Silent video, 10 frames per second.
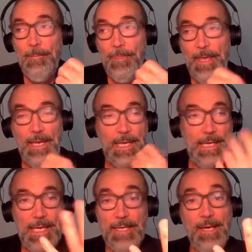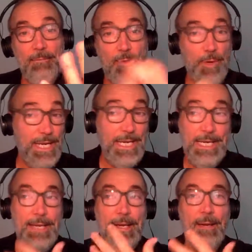They get up, we
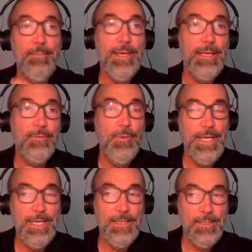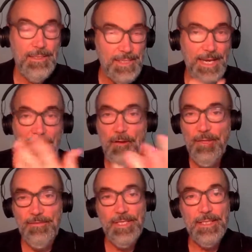get up, and we say all
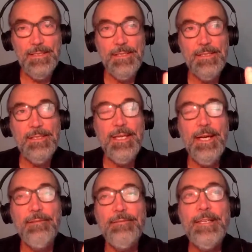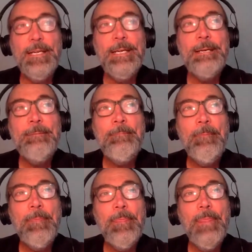of this stuff.
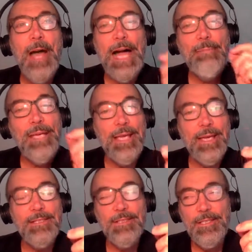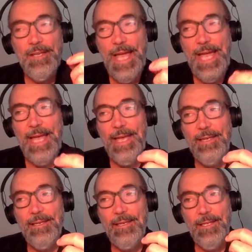I began to
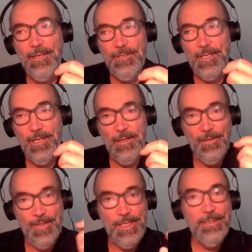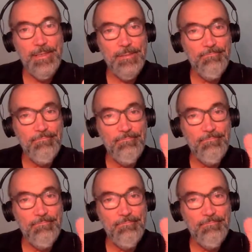add years ago this